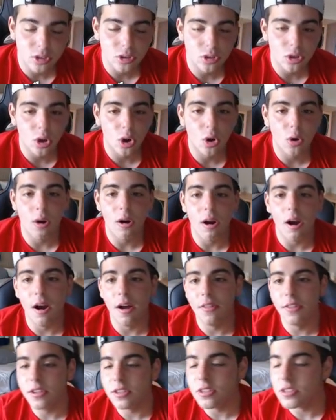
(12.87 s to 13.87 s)
So
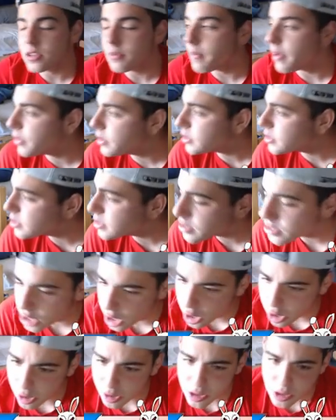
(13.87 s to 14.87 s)
this is a this is a
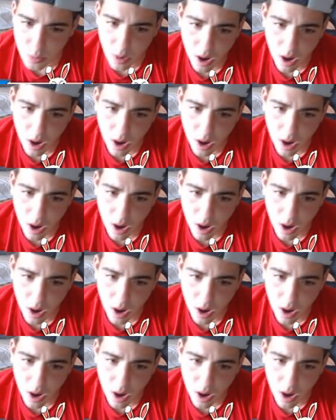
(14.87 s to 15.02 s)
series